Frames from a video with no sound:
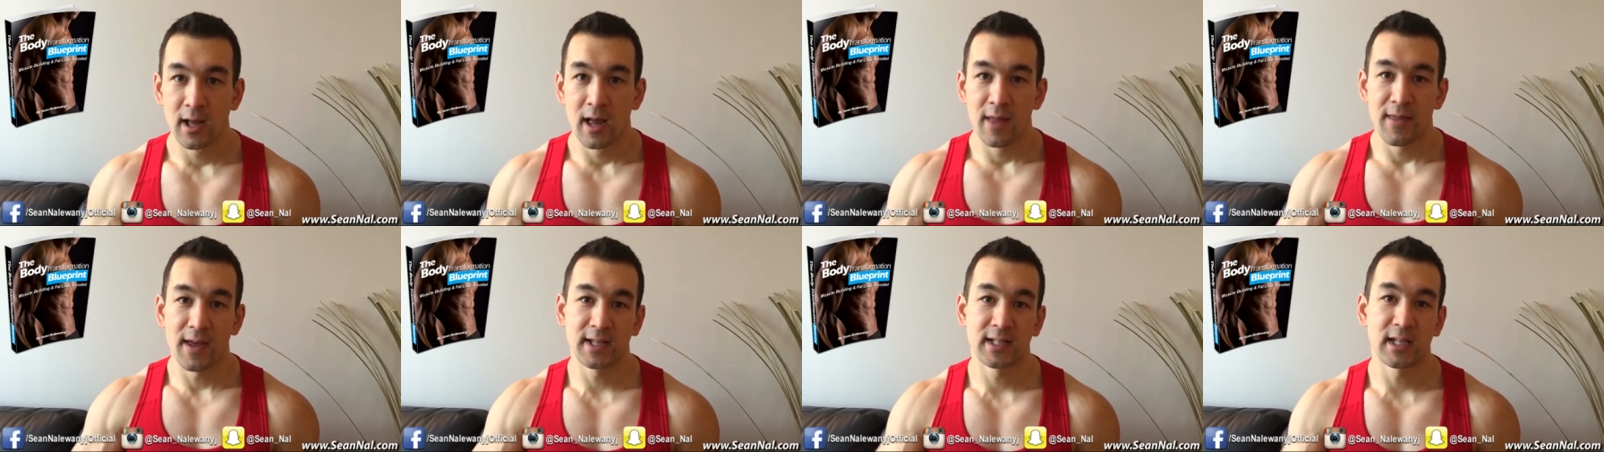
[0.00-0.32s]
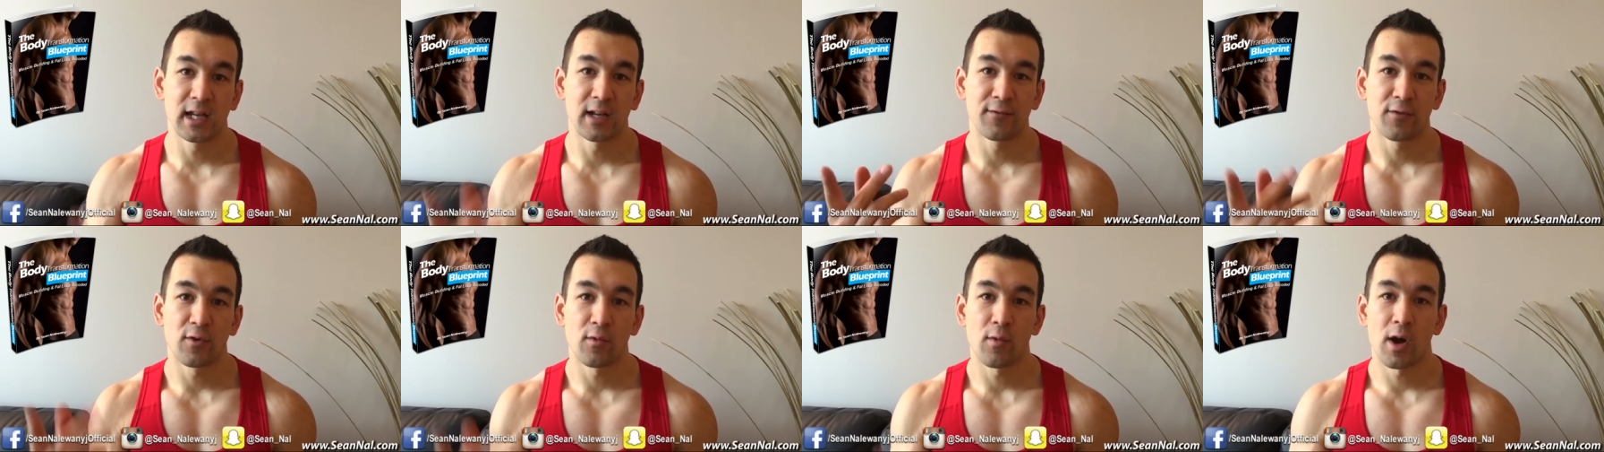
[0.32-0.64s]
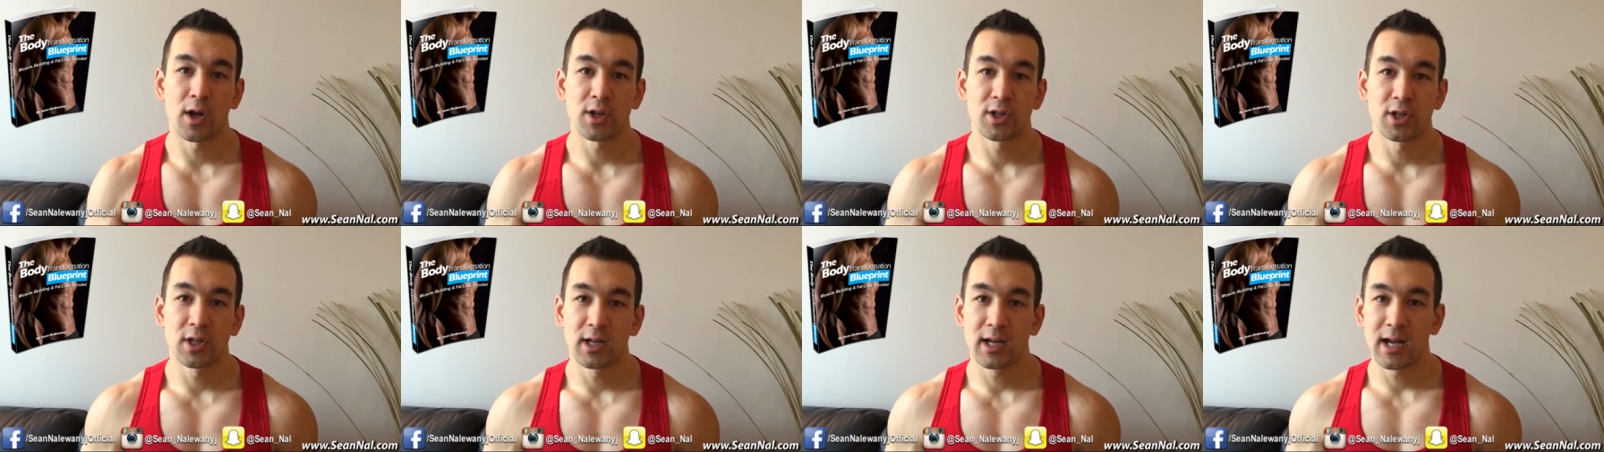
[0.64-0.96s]
Thanks again for
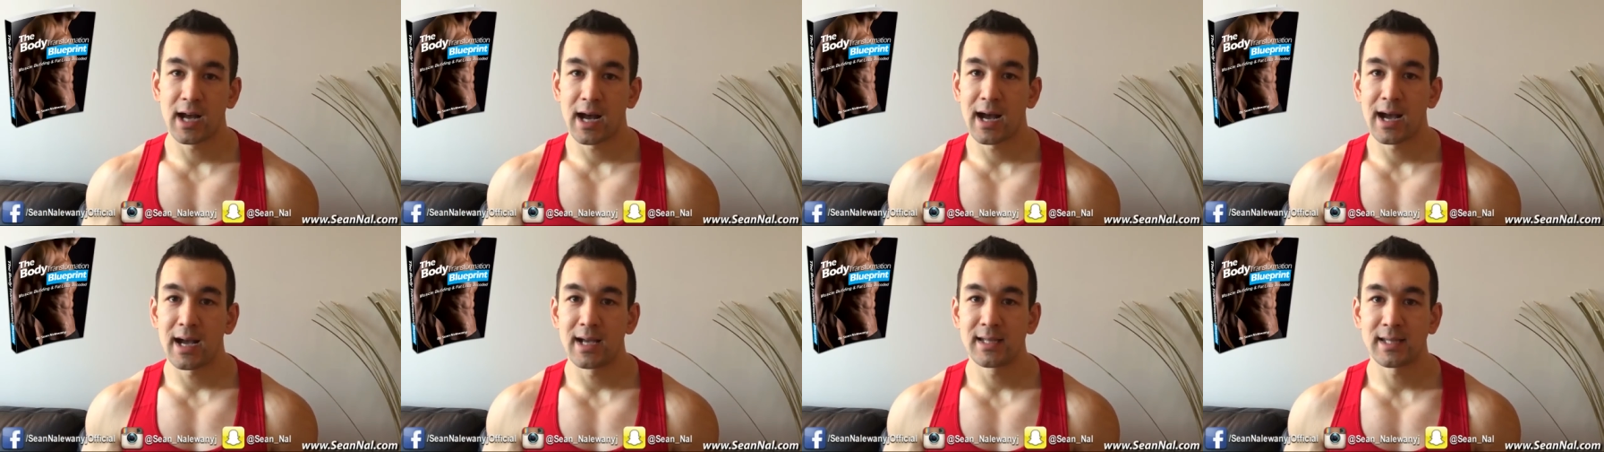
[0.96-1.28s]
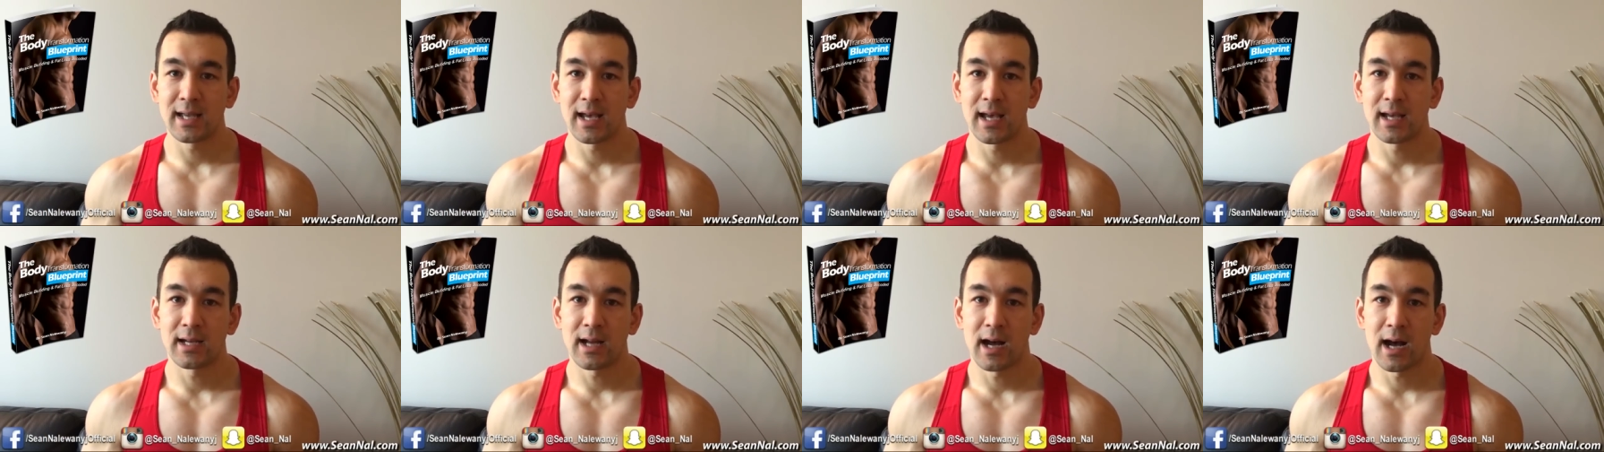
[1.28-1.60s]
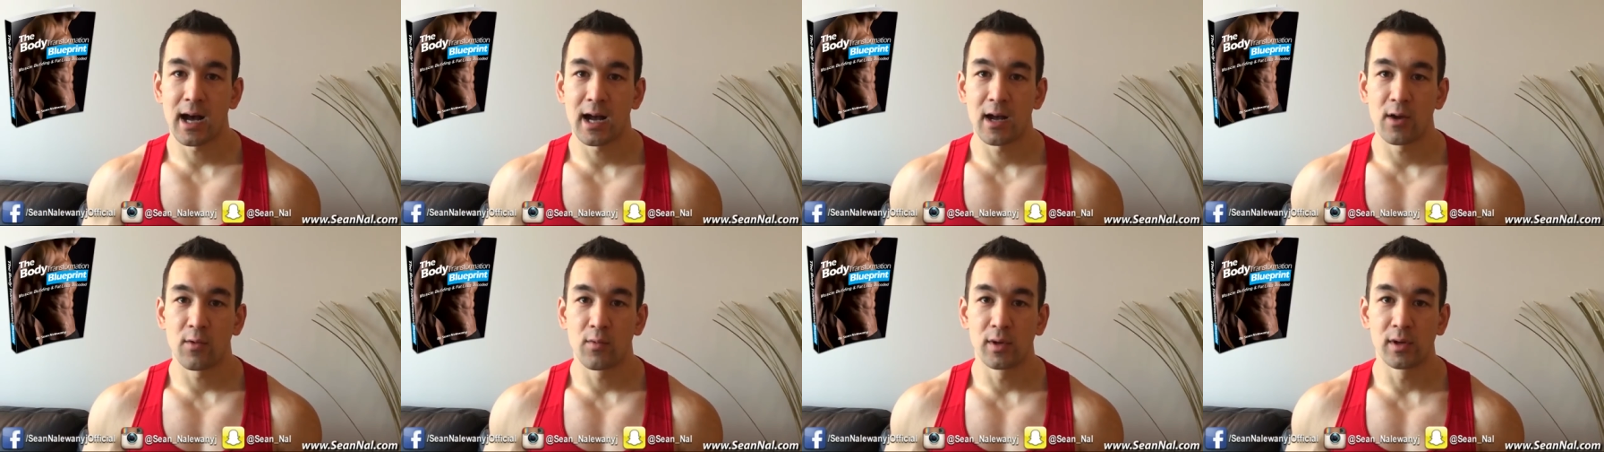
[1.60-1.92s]
watching, guys, and
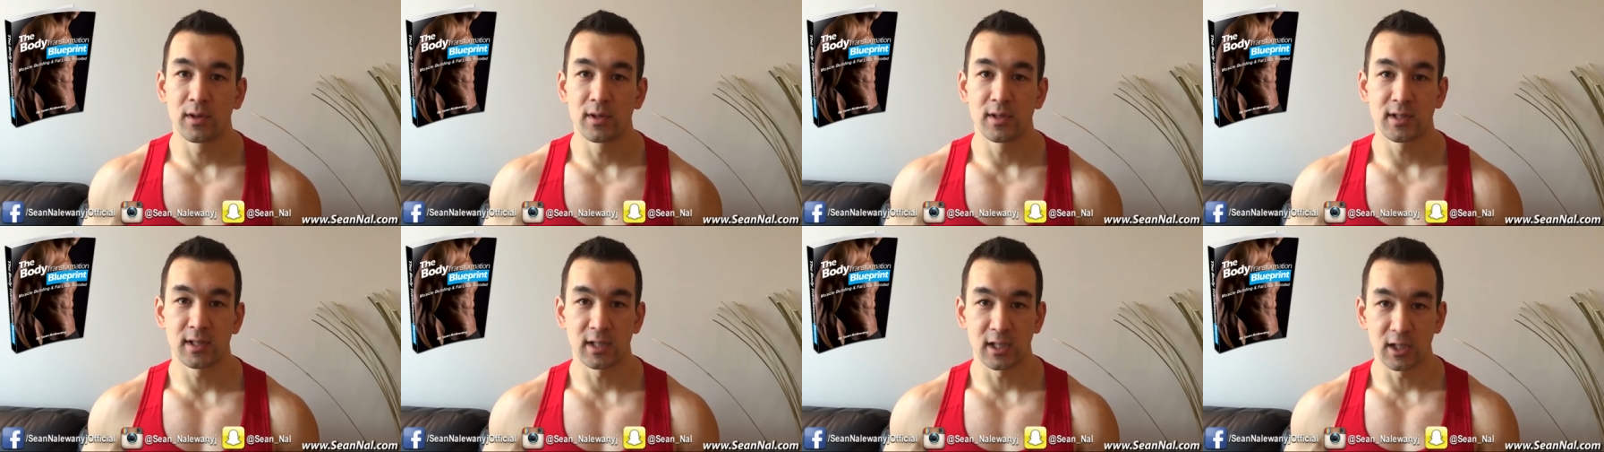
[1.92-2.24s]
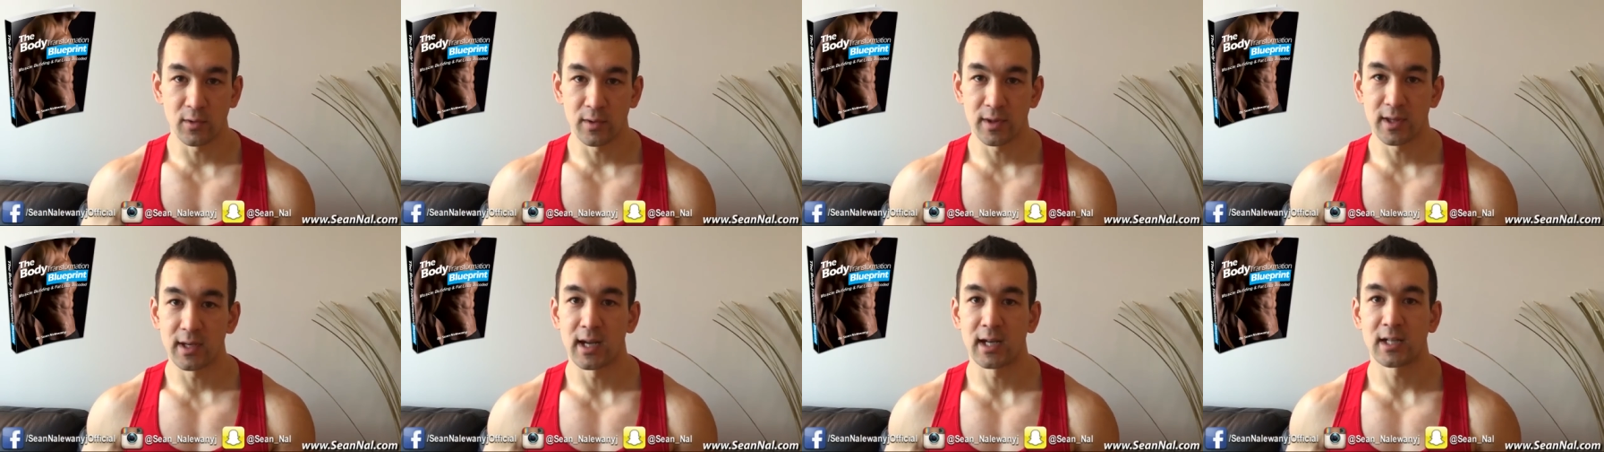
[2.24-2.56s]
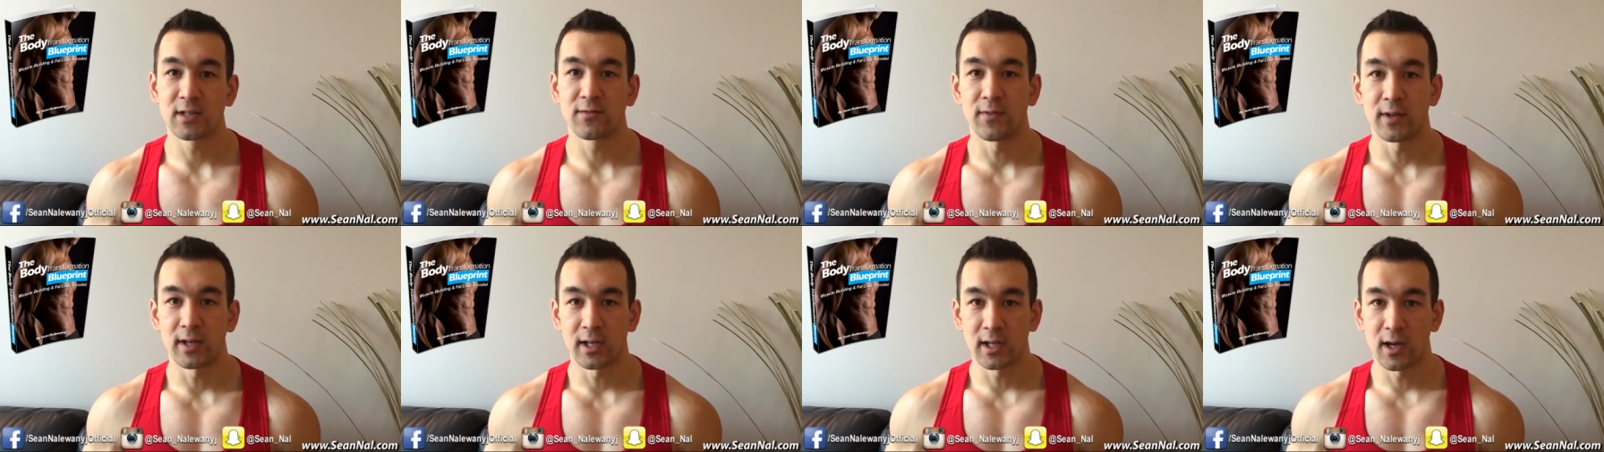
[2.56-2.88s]
I will see you in the
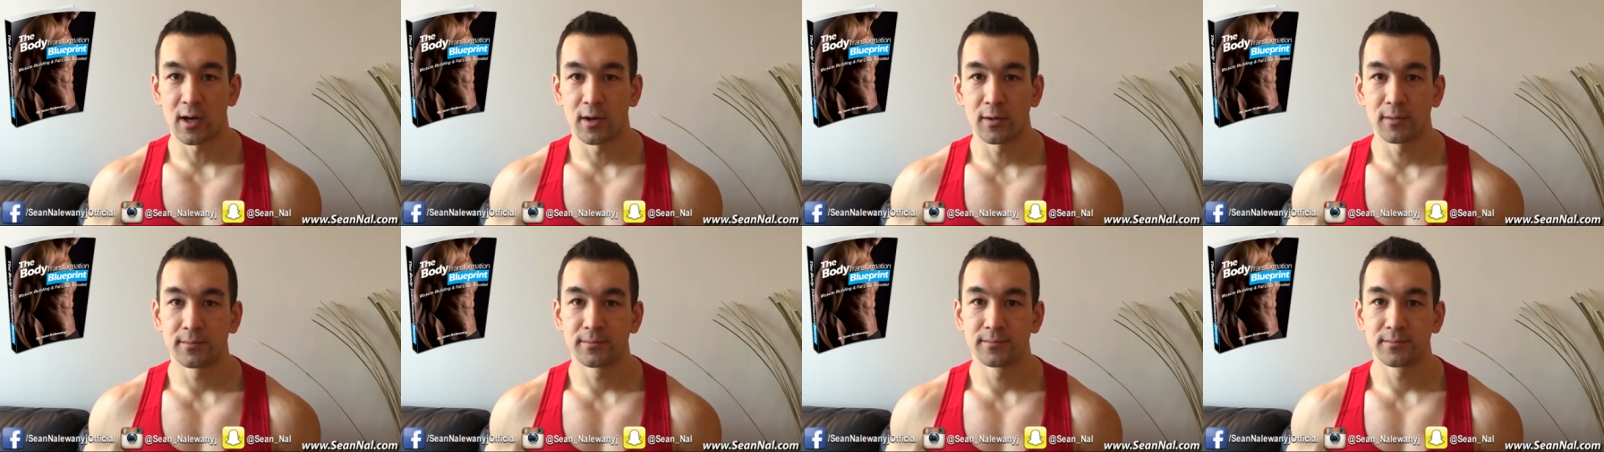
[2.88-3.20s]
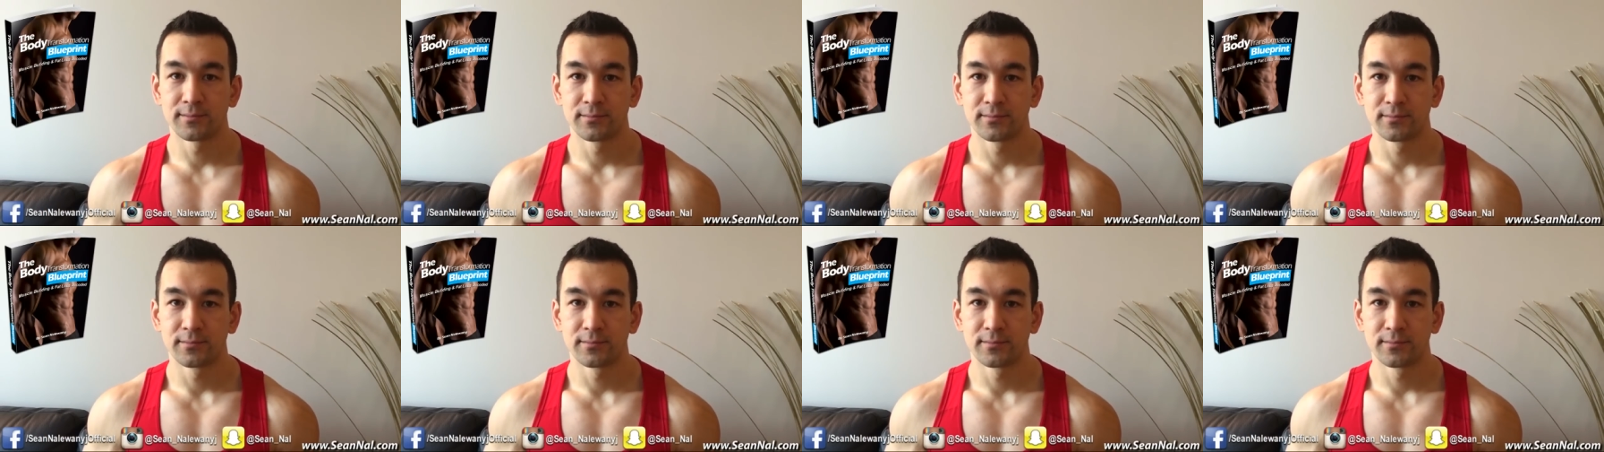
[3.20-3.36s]
next video.